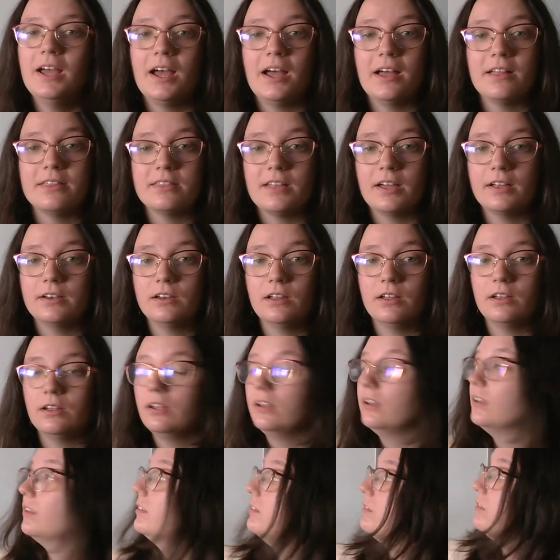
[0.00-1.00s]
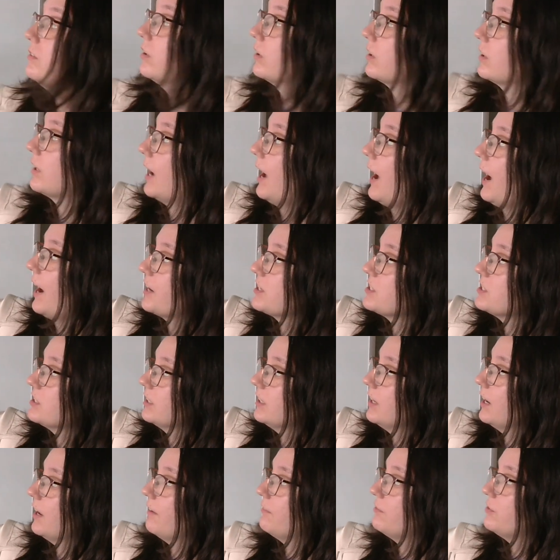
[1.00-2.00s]
And then you're actually
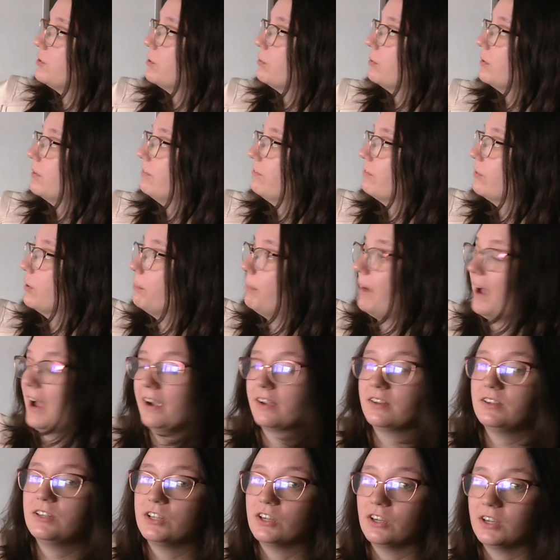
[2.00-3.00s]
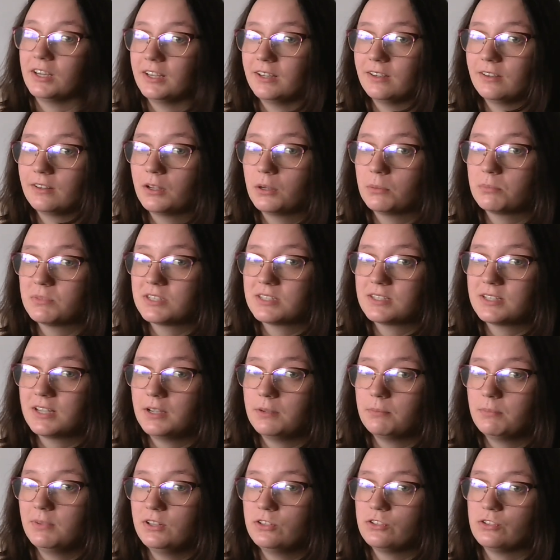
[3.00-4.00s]
going to have to refer back to your income
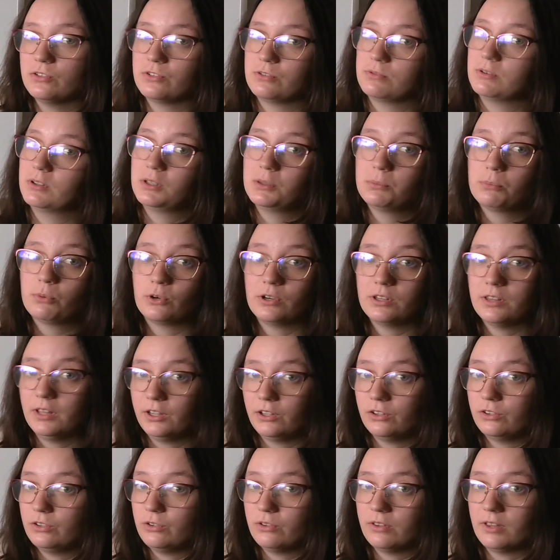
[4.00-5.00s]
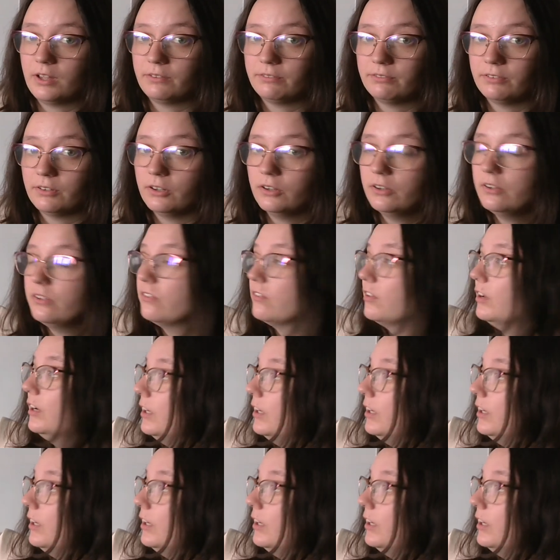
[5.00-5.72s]
statement. So it's really important that you do that first